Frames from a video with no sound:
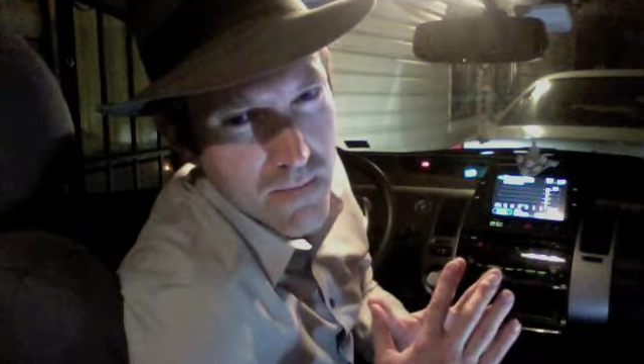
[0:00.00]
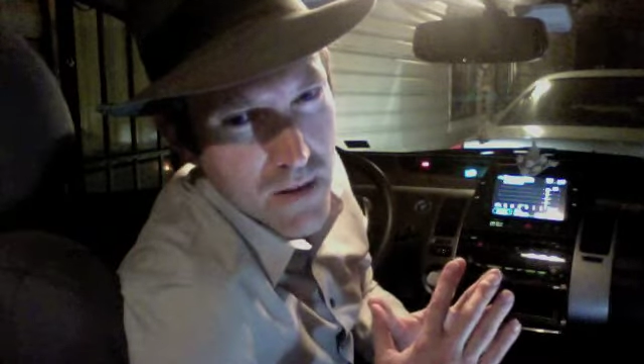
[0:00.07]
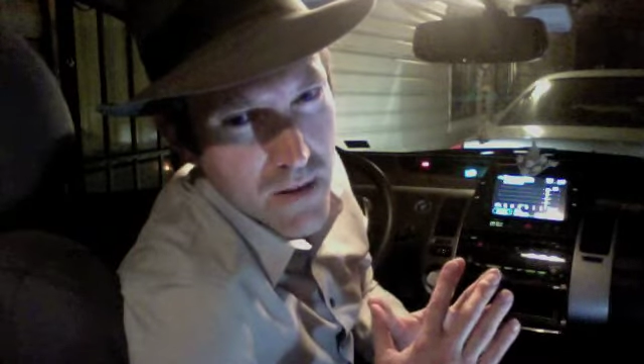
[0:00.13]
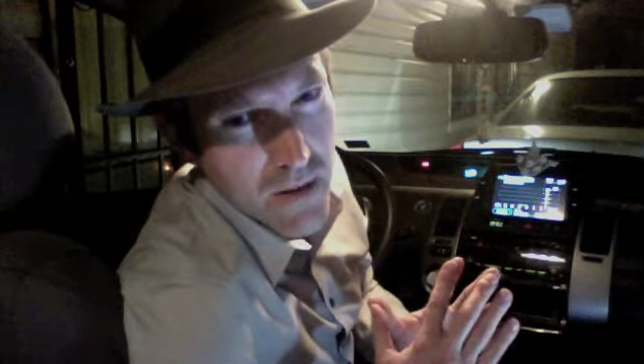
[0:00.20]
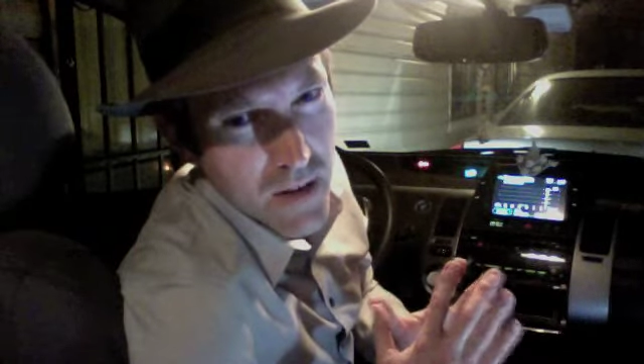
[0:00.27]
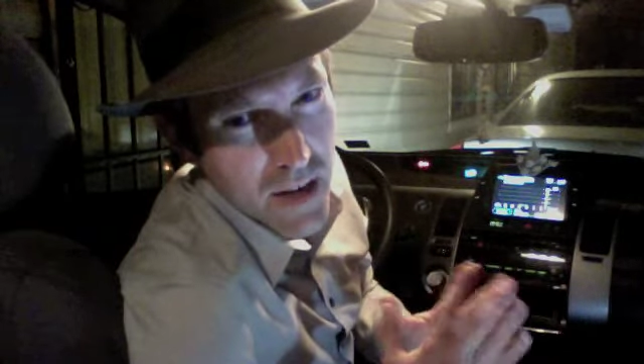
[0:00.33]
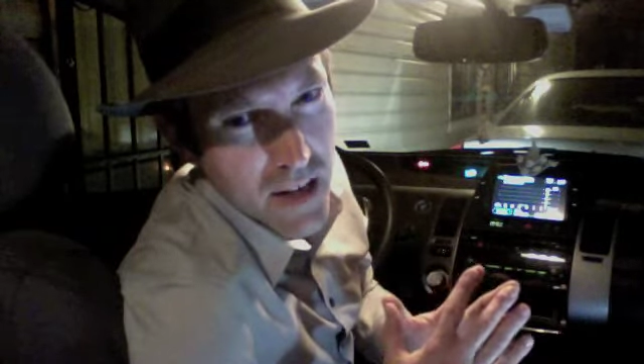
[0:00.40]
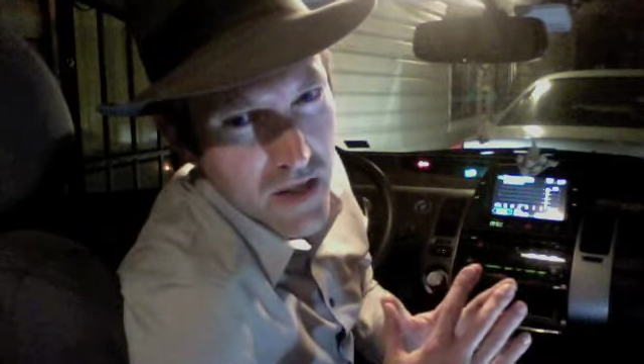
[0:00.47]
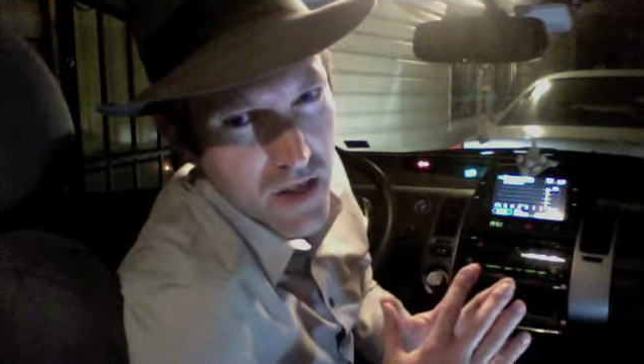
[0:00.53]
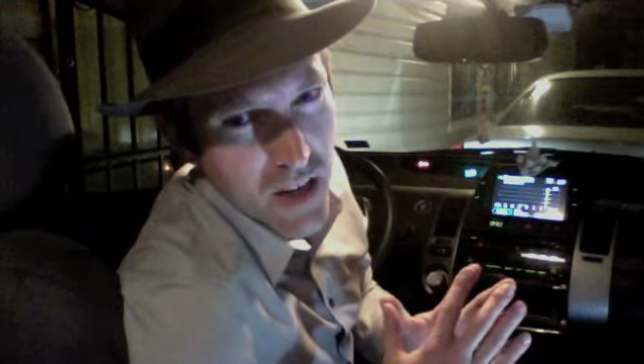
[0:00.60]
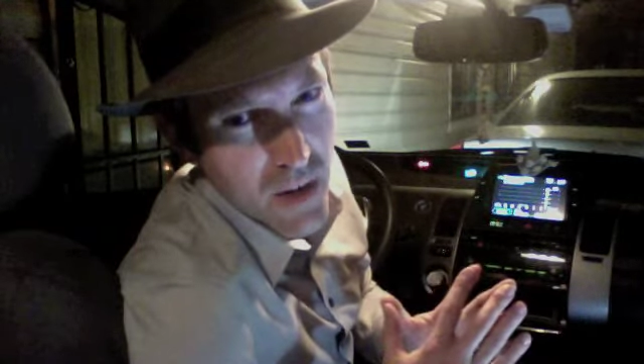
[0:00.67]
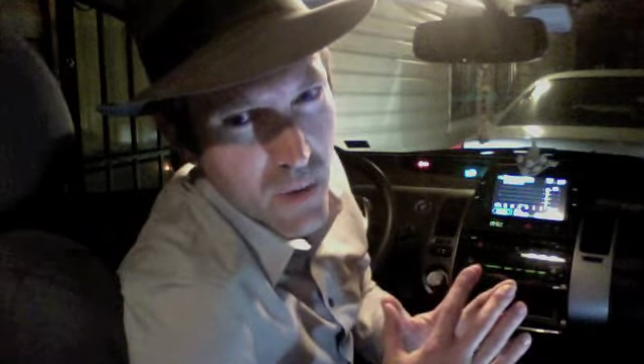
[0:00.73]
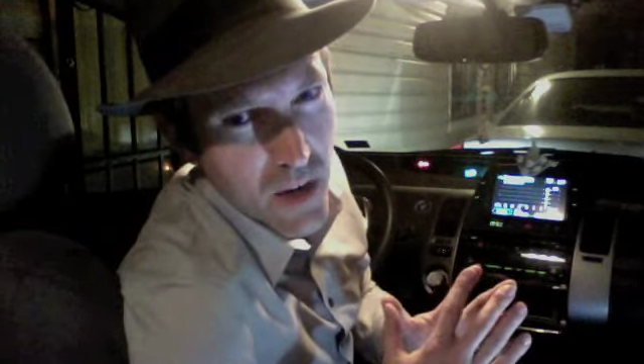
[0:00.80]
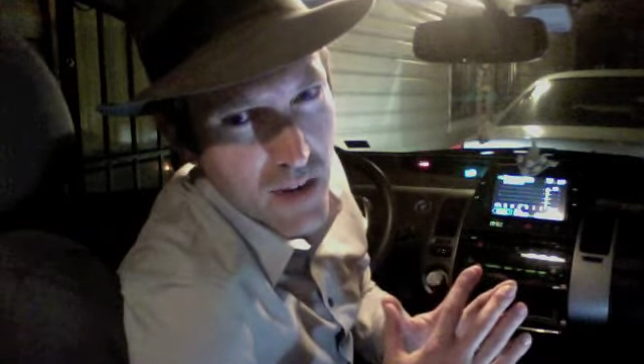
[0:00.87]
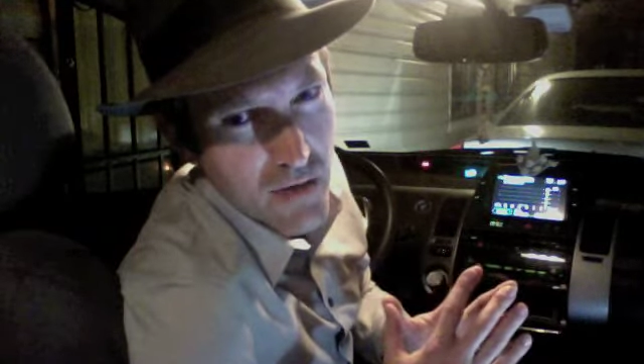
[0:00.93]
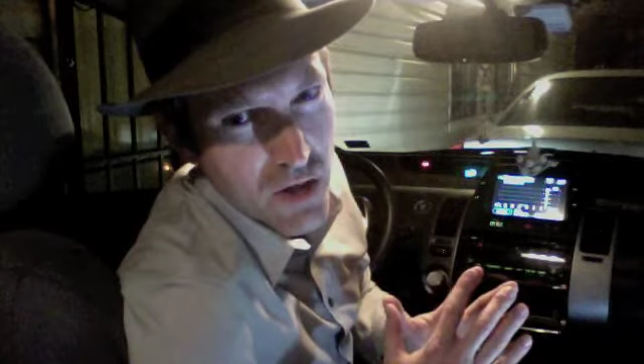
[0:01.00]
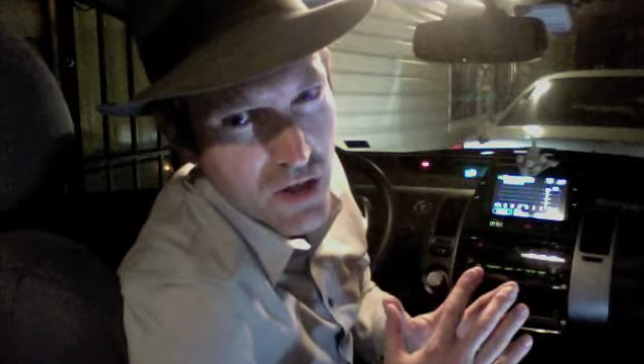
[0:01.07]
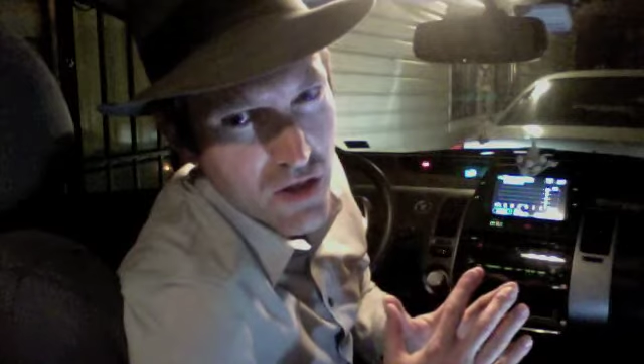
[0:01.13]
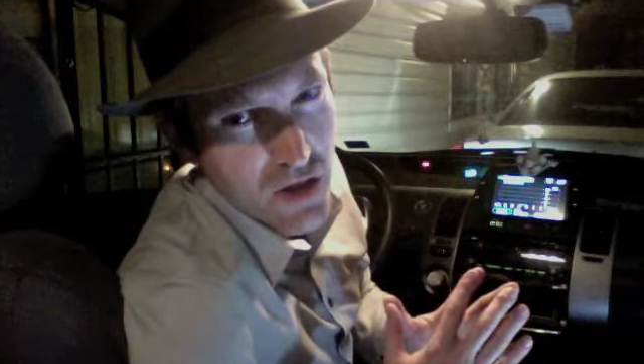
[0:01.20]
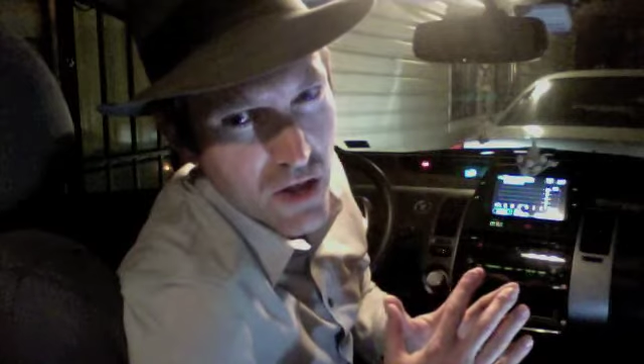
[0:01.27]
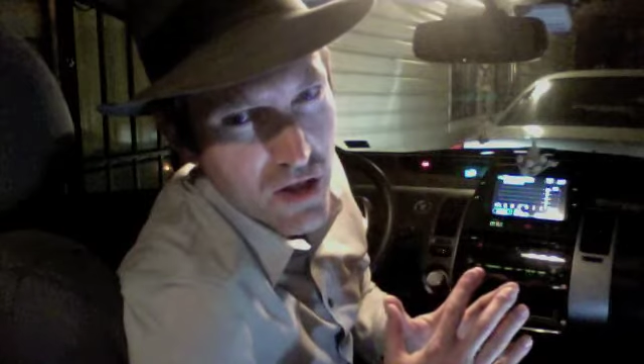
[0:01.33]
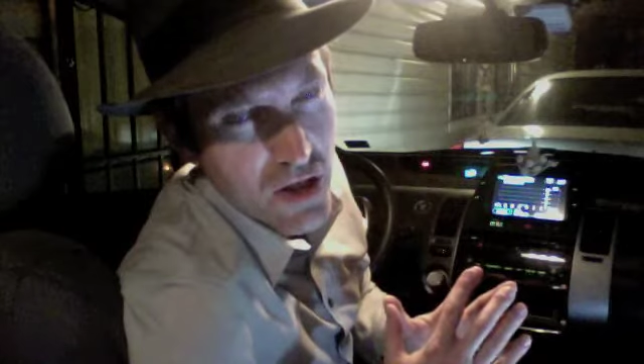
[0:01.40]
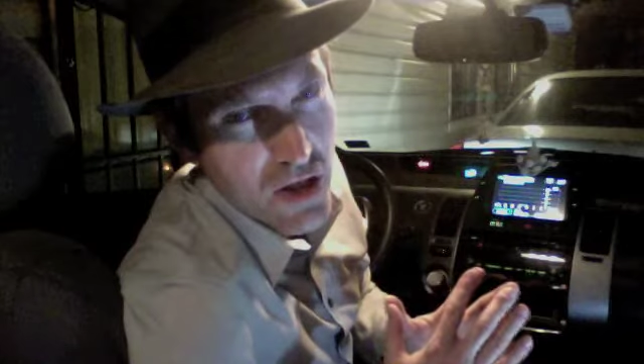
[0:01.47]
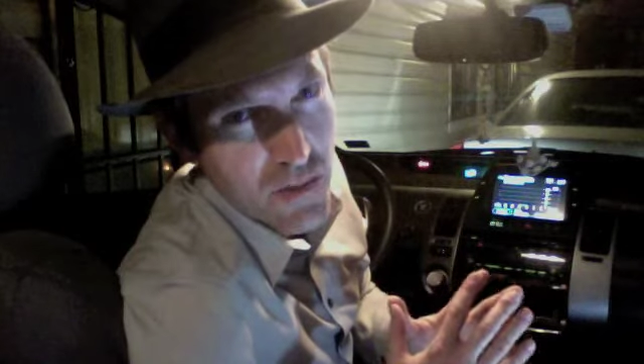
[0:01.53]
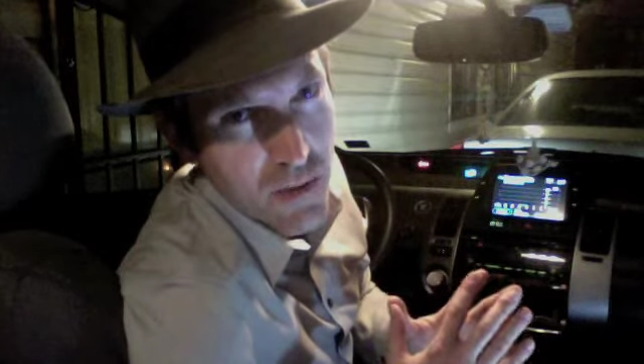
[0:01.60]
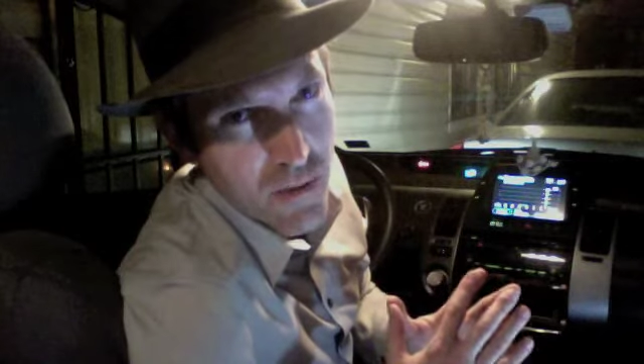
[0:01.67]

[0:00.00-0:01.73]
the next heat wave should start just